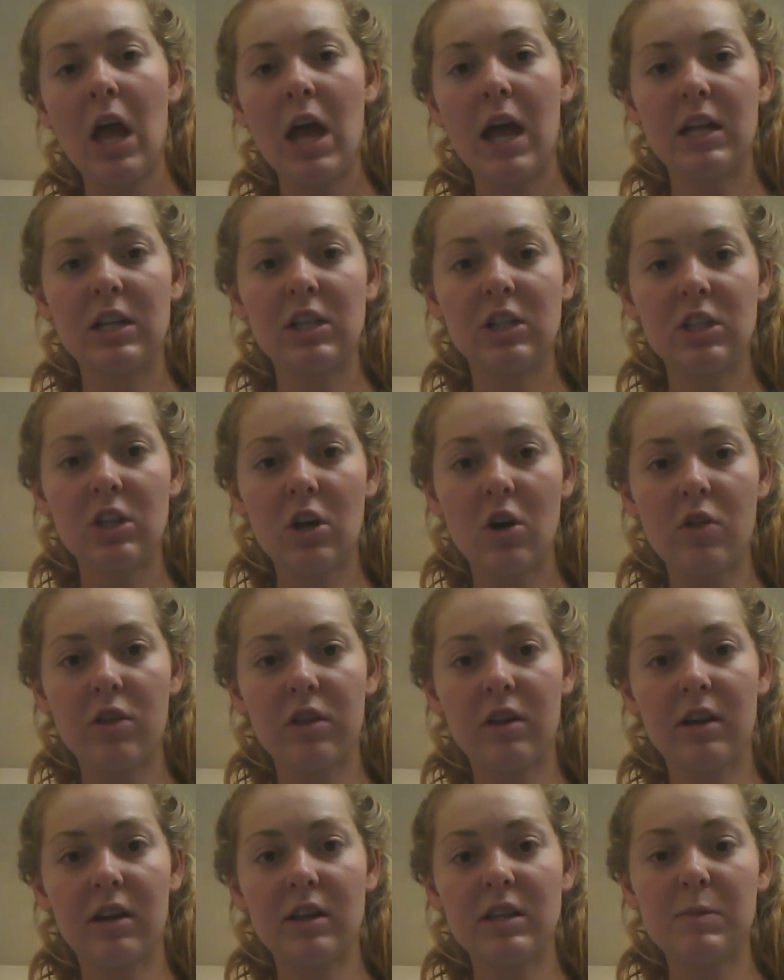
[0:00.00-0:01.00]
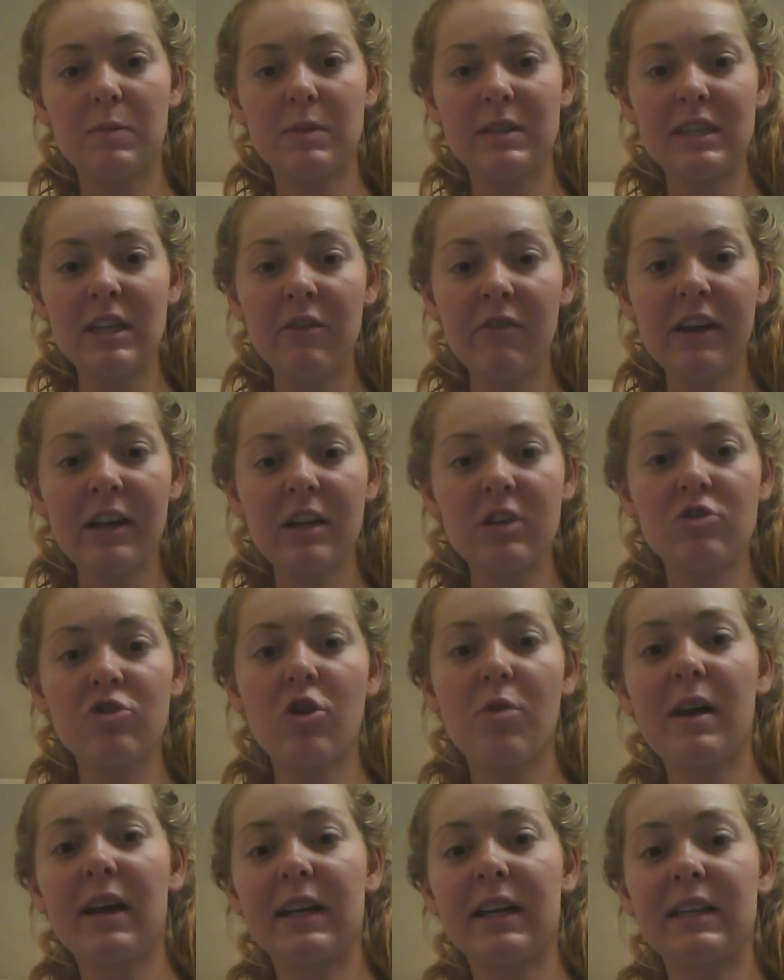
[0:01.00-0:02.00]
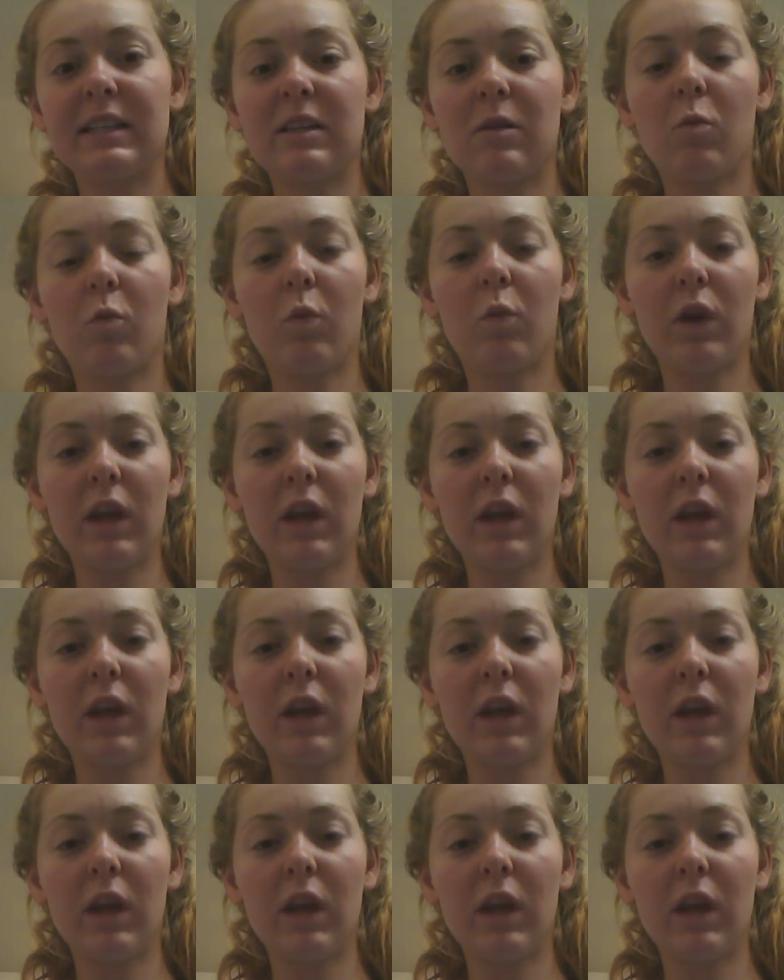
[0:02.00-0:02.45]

And so the specific control mechanism